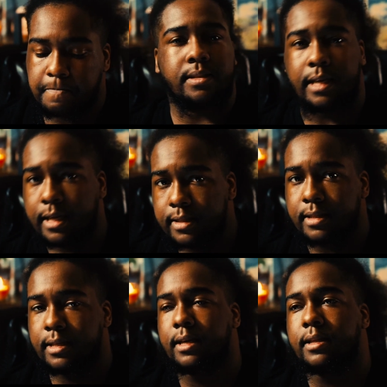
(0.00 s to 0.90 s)
Today's
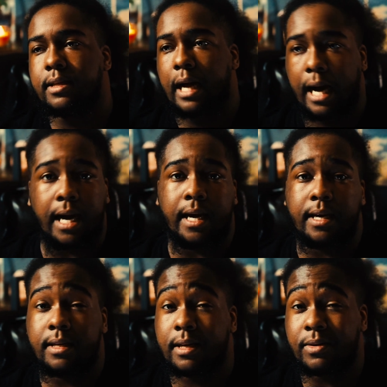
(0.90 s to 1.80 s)
the day that I,
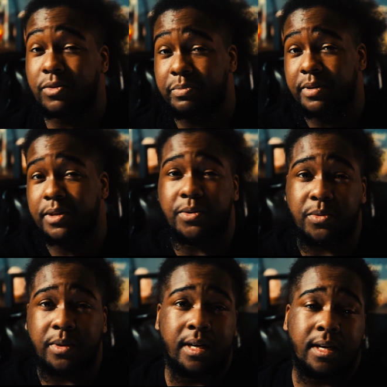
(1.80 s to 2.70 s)
and I hope
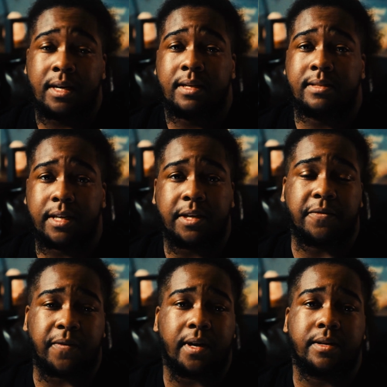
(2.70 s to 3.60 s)
you, take
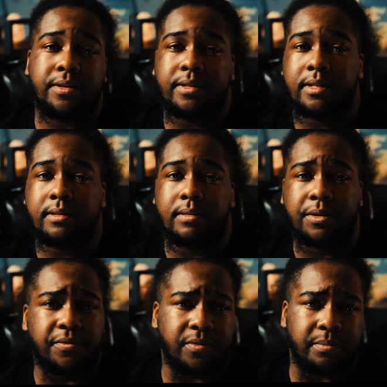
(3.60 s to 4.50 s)
your failures and
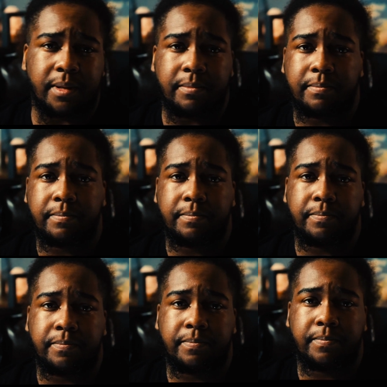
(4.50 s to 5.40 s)
learn from them.
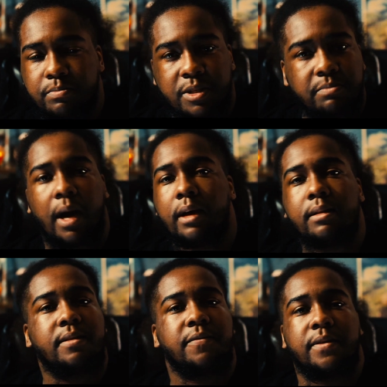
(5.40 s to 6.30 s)

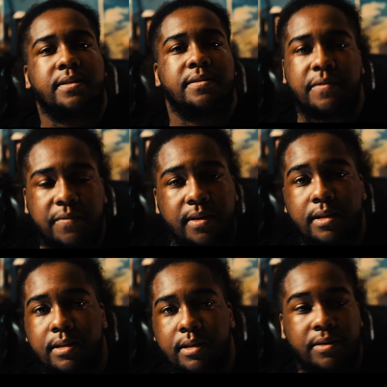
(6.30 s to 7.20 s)
Smile in the face of
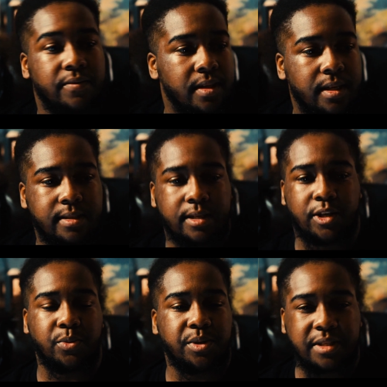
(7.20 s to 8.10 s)
defeat and realize
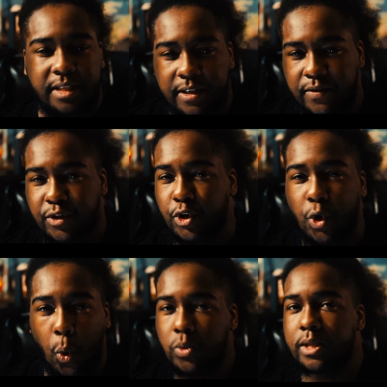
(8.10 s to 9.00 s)
that you were just given the
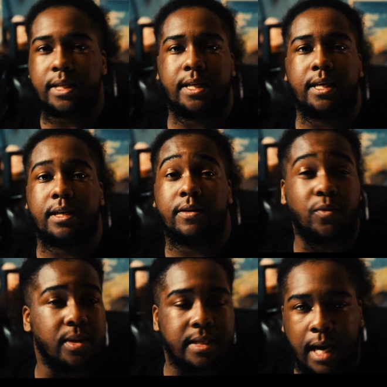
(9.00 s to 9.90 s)
golden key
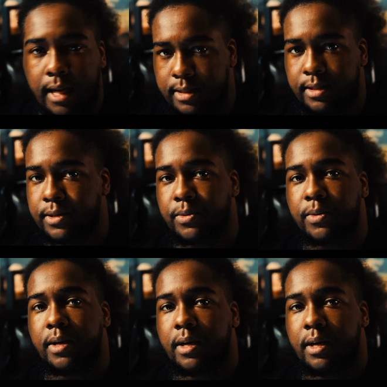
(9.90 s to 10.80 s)
of what not to
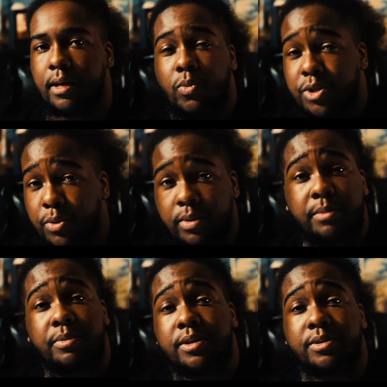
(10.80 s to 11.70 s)
do, which
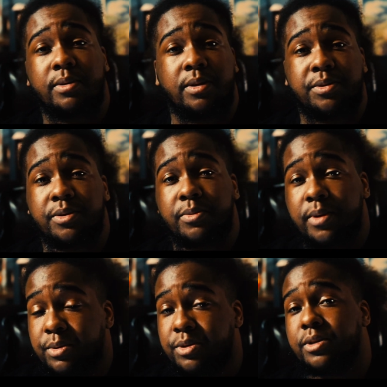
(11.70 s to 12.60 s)
only brings you closer to
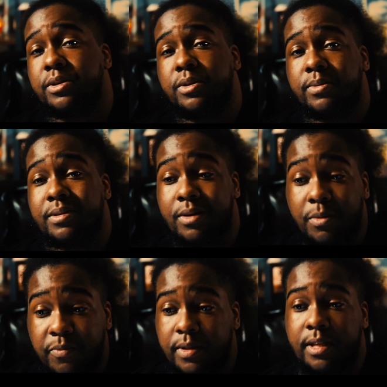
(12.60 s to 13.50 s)
what you should do and
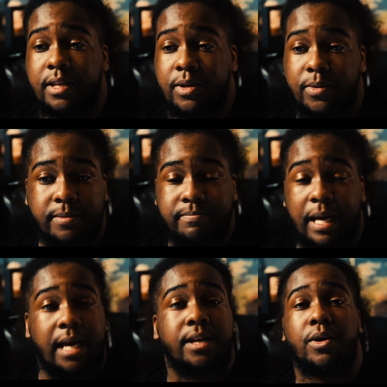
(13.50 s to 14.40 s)
hopefully your
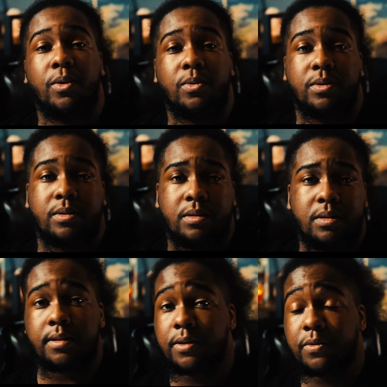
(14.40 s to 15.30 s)
end goal.
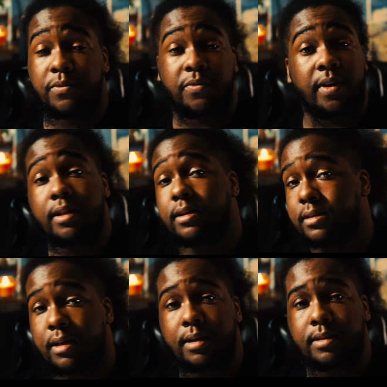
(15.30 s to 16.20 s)
So failing
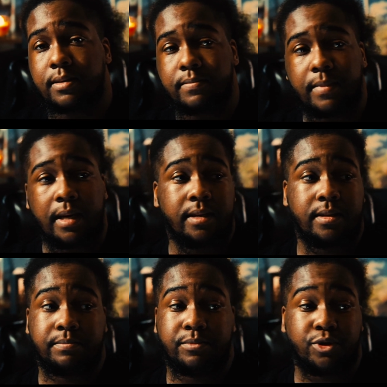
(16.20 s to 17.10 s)
sucks,
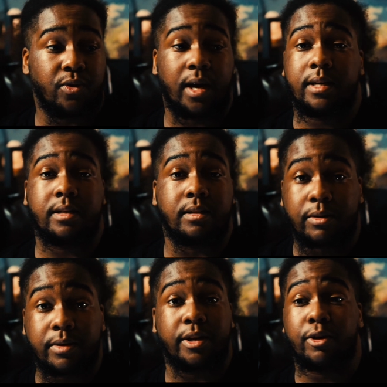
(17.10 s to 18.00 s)
and trying to
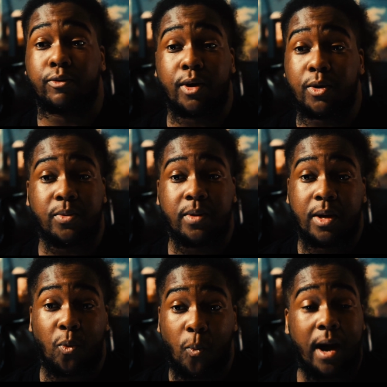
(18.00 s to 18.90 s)
learn and grow
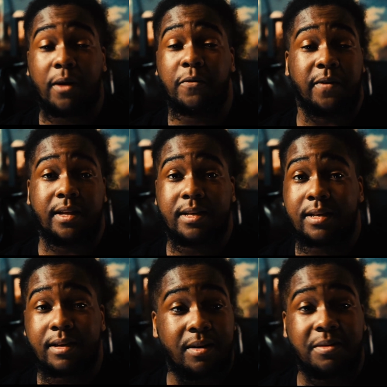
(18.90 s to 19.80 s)
while
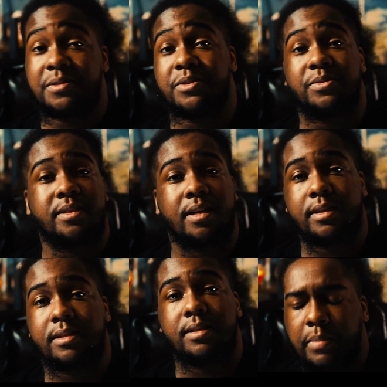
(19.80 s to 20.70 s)
failing also
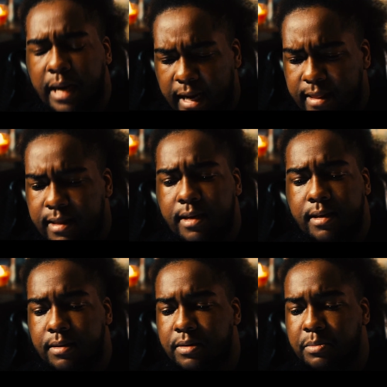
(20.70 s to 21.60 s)
sucks. But I
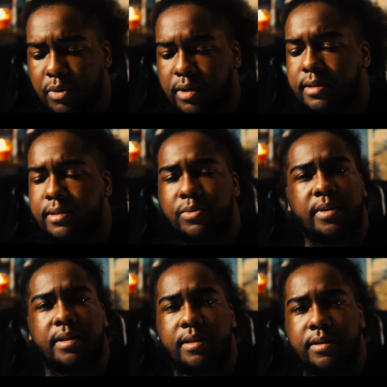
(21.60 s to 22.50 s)
think there's more to us than
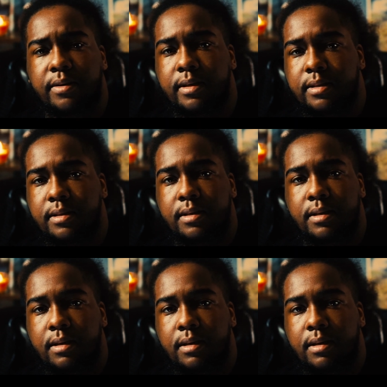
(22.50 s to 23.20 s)
we think there is.